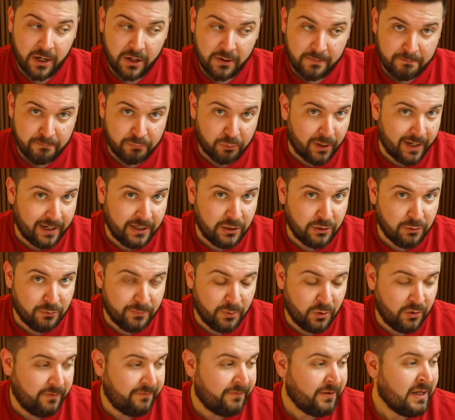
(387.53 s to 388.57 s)
brand new
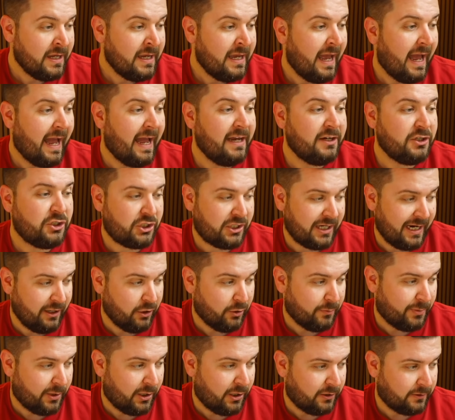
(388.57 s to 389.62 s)
move, and Shadow
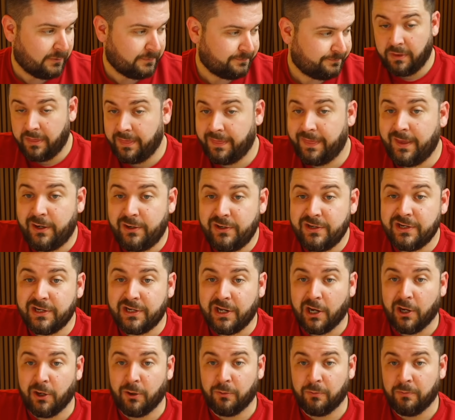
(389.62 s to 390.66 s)
Ball. There you
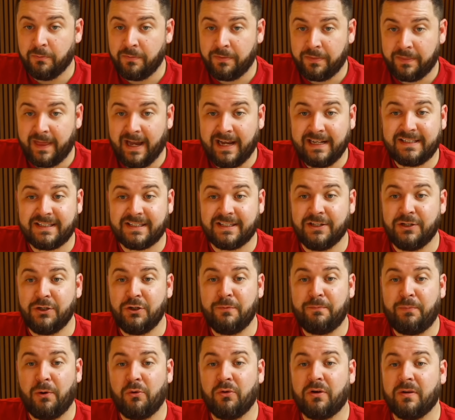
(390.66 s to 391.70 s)
go. That's the new
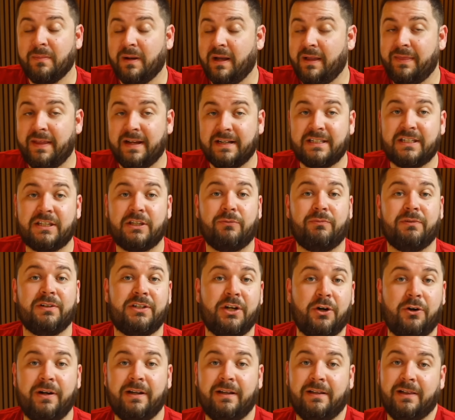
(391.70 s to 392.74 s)
Pokemon. That's the
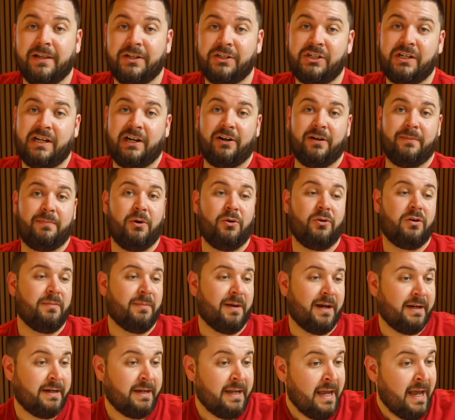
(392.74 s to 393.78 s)
returning legendary
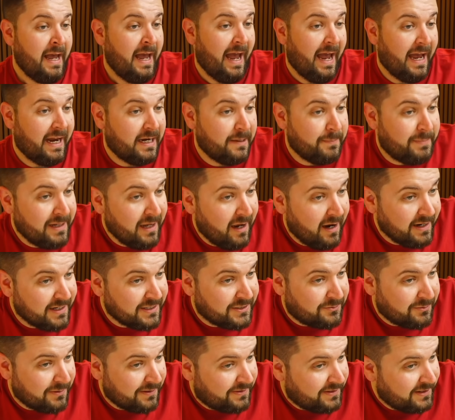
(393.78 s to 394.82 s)
Pokemon. And to be
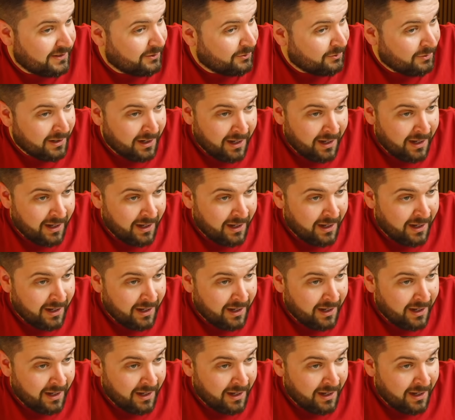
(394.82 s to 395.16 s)
honest with you,